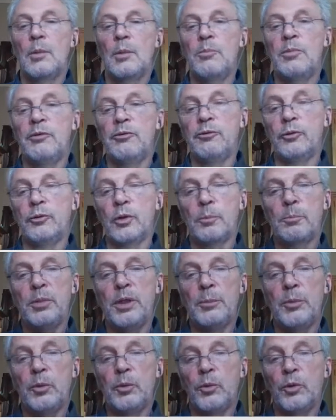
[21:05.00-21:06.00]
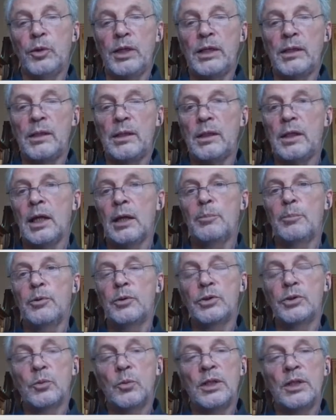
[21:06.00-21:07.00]
Before, people were eating
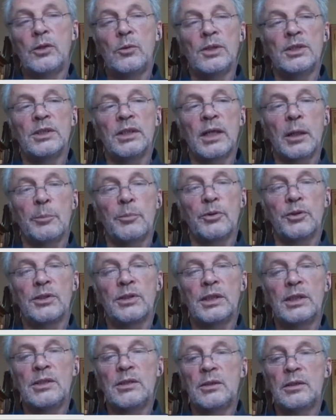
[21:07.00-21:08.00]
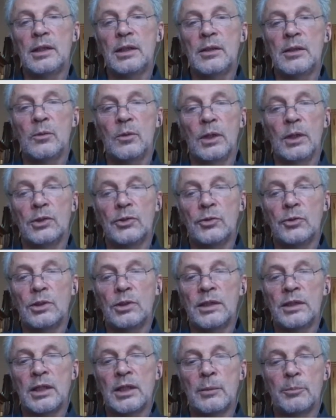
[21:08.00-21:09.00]
apples when it was apple season, and as soon
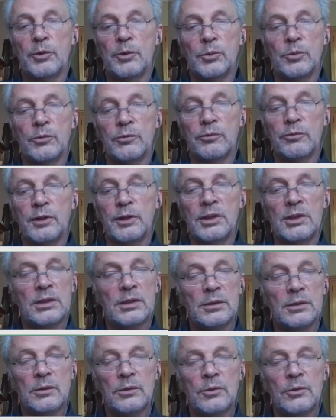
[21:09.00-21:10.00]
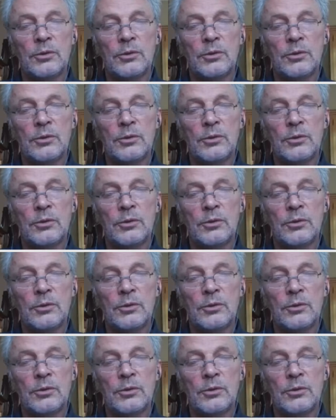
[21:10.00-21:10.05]
as the apples were finished,